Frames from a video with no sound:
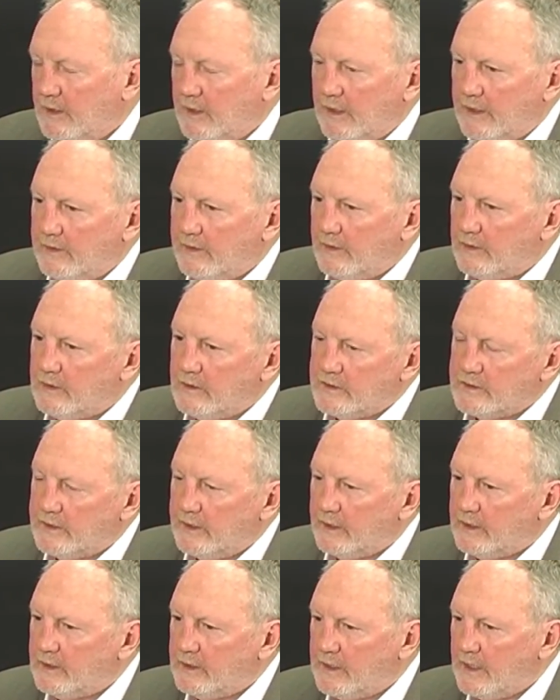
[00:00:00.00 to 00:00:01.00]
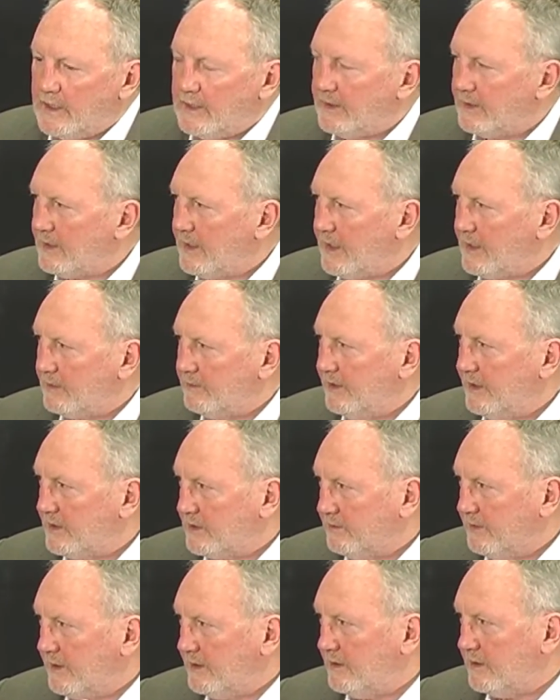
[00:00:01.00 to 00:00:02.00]
Of course, the Khan Academy
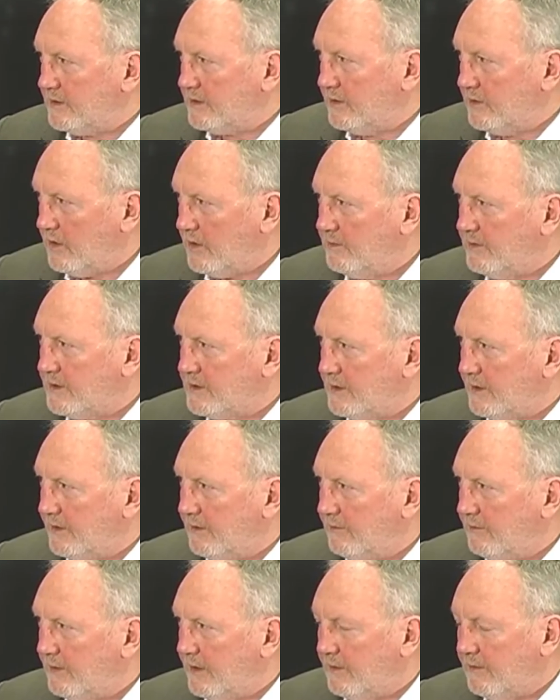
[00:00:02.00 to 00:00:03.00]
has made this enormously